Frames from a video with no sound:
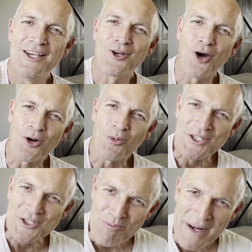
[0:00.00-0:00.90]
God
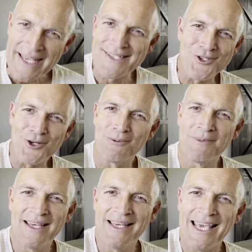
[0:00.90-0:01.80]
wants to bless you.
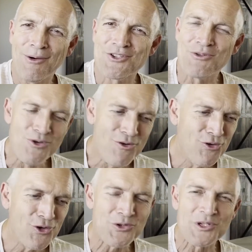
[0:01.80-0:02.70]
He wants to
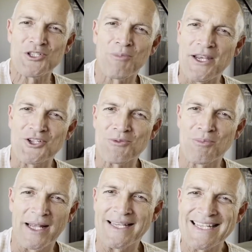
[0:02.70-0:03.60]
move you into a spacious
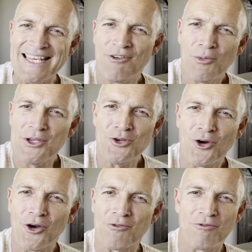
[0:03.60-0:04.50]
place, even when you're
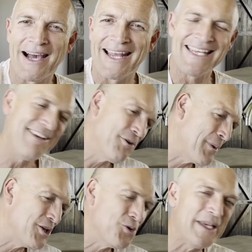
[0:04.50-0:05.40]
confined, even
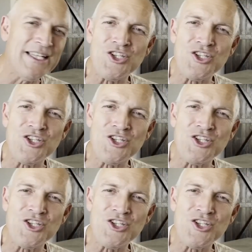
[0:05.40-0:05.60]
when you're in